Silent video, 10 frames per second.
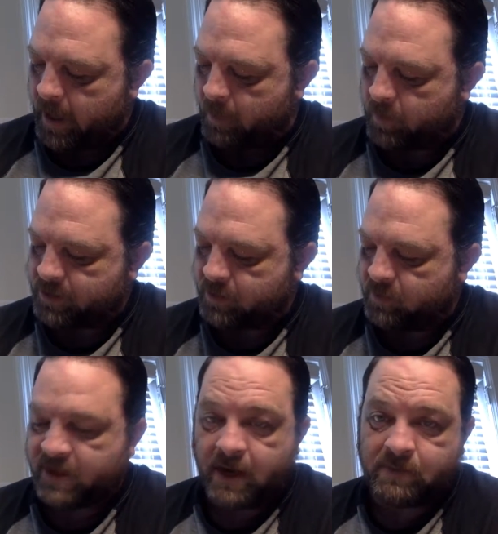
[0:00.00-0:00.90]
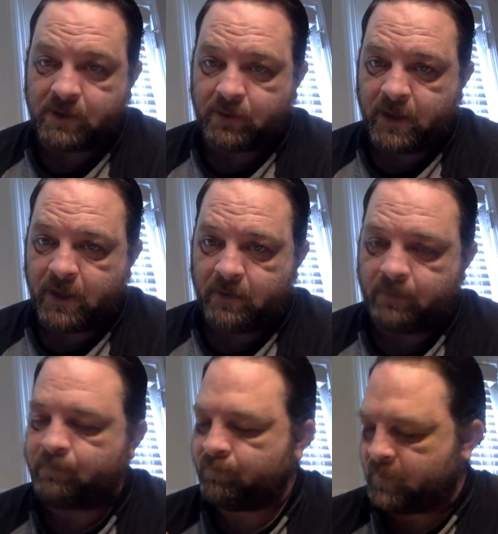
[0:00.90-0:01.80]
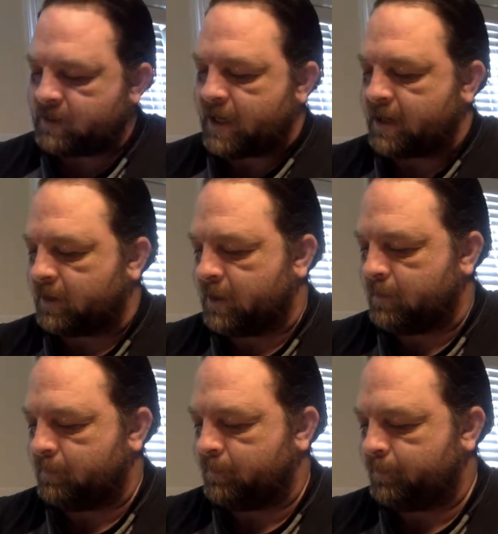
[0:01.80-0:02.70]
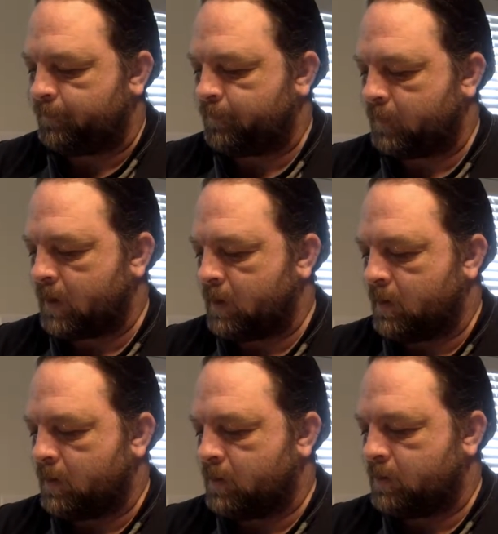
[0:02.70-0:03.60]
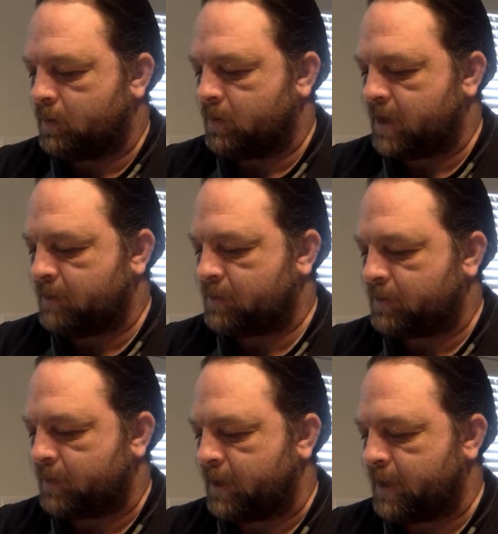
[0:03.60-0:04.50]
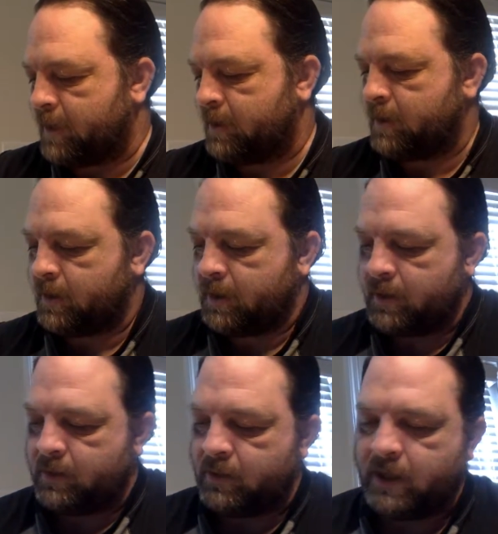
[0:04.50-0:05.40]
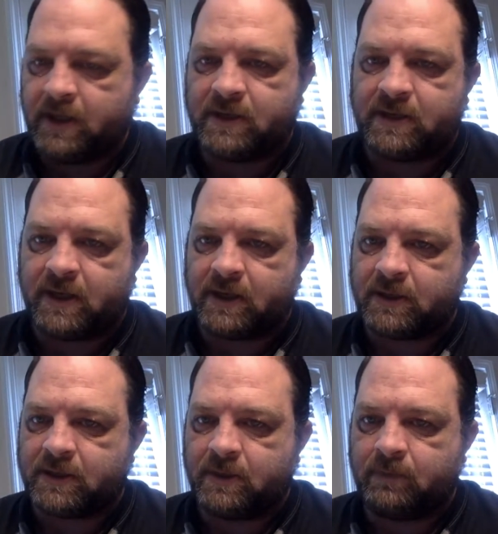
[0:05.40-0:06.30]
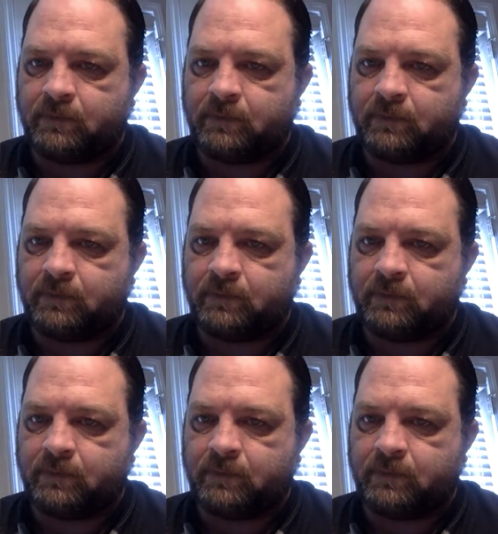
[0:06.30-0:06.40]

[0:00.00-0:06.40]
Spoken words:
And what's 2 times 3? Exactly. 2 times 3 is 6.